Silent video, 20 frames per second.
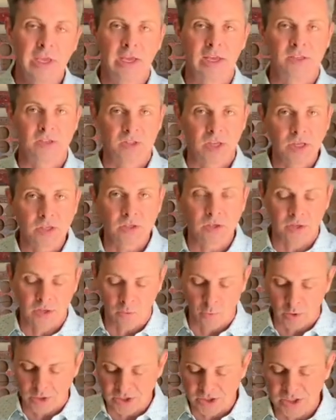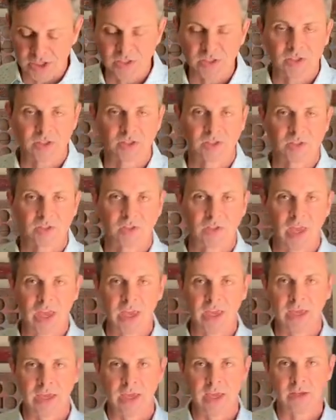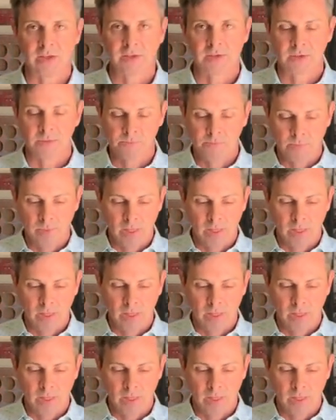Essentially, what Jesus is saying is